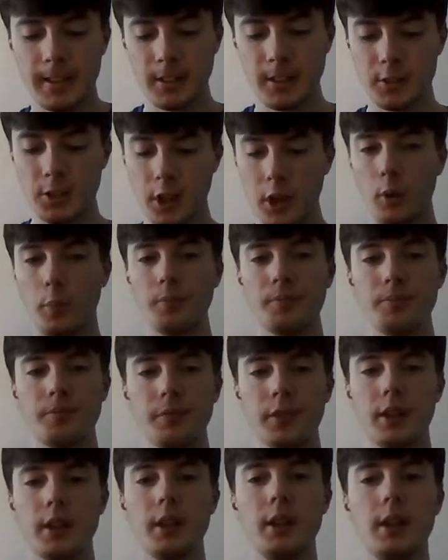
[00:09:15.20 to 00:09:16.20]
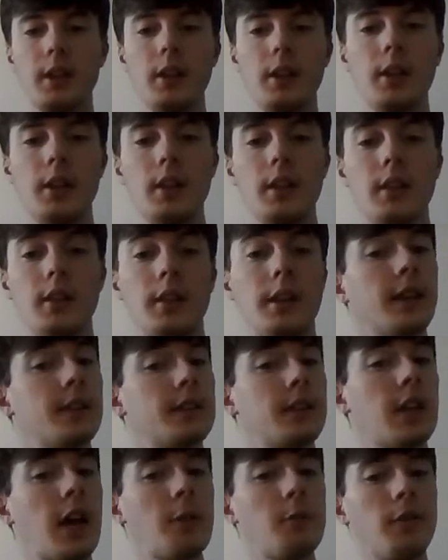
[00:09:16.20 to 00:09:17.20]
So, the
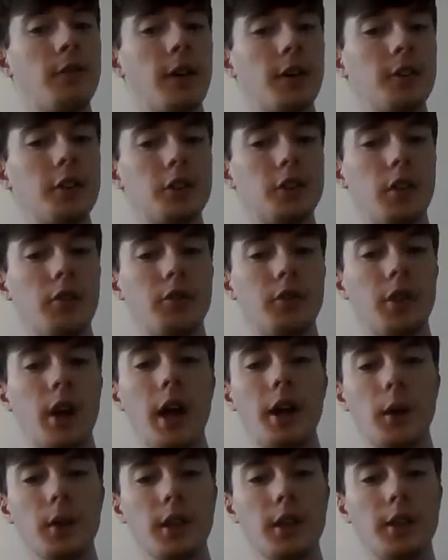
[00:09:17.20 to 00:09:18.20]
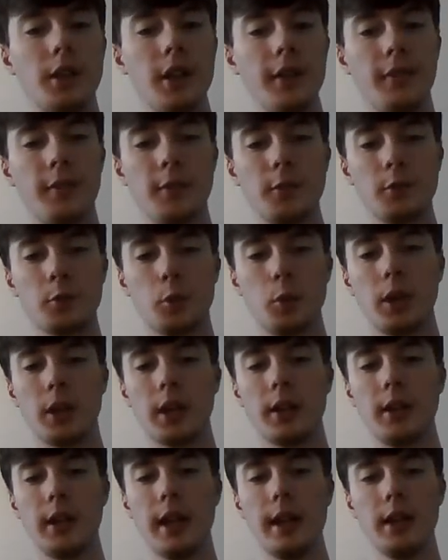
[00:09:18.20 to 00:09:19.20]
next time you find yourself not knowing the difference between a
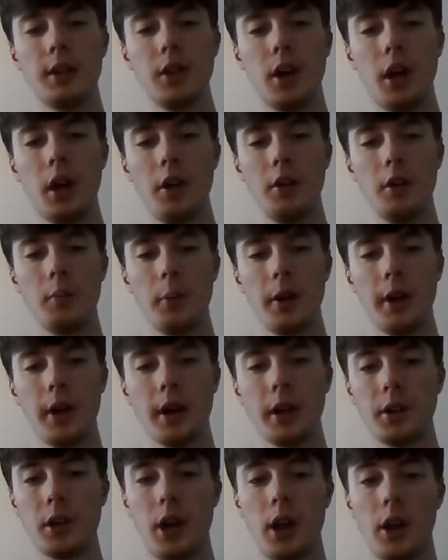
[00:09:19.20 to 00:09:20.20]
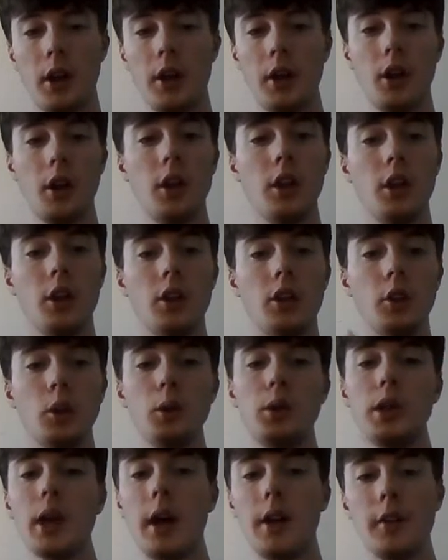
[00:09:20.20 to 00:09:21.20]
Canadian dollar and an American dollar, you
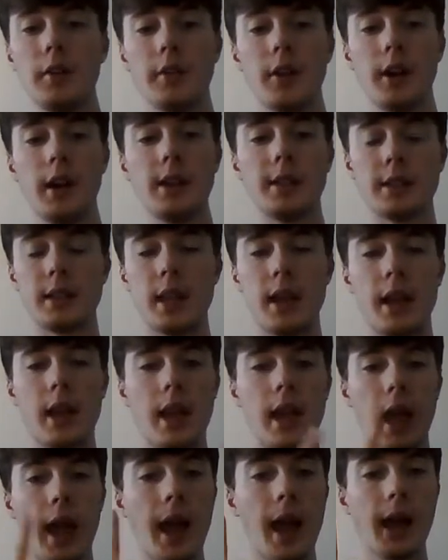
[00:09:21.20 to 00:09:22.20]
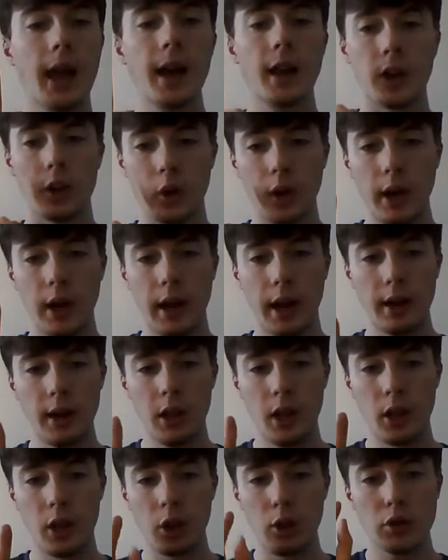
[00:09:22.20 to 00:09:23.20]
tell your friend, hey, I got a great
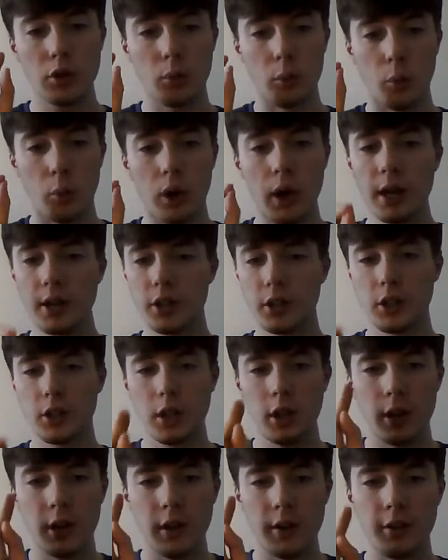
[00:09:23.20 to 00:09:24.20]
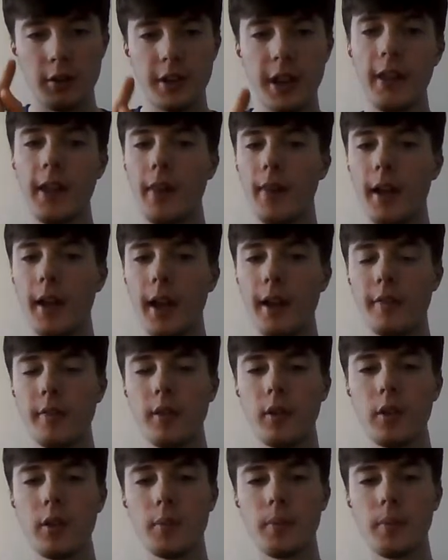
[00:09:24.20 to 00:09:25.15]
idea. You should watch Daily Life